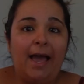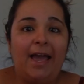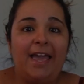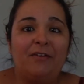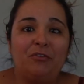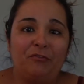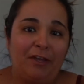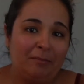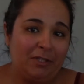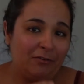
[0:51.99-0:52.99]
I have a
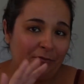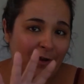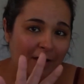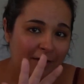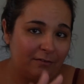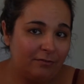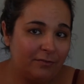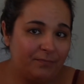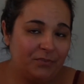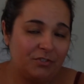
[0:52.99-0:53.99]
family of five.
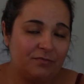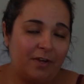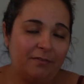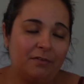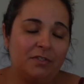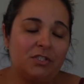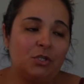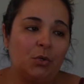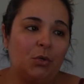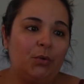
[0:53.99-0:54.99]
There's five of us
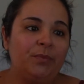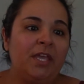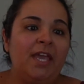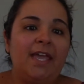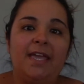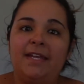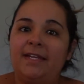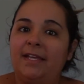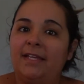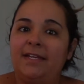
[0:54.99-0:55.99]
total,
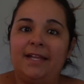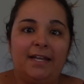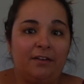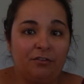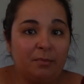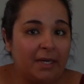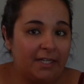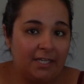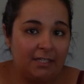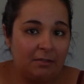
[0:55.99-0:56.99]
and not
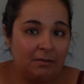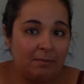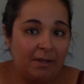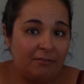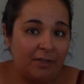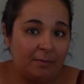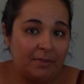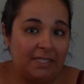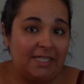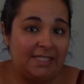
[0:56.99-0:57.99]
everybody in my
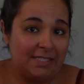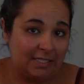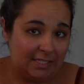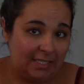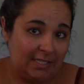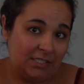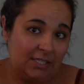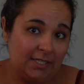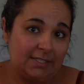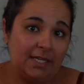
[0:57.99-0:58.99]
family is on a
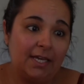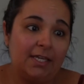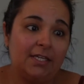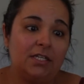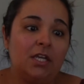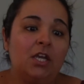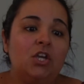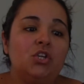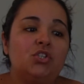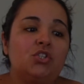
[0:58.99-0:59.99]
ketogenic diet.
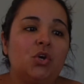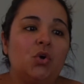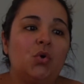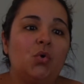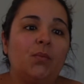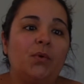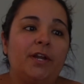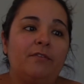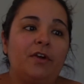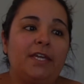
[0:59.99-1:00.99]
So
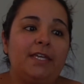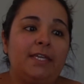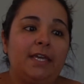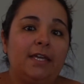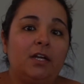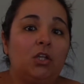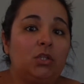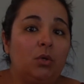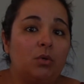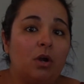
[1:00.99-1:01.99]
whenever I can get a
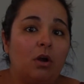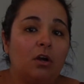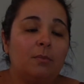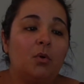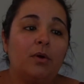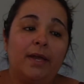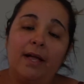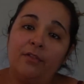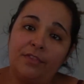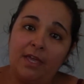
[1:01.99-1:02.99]
low carb or
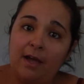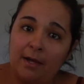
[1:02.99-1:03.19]
healthy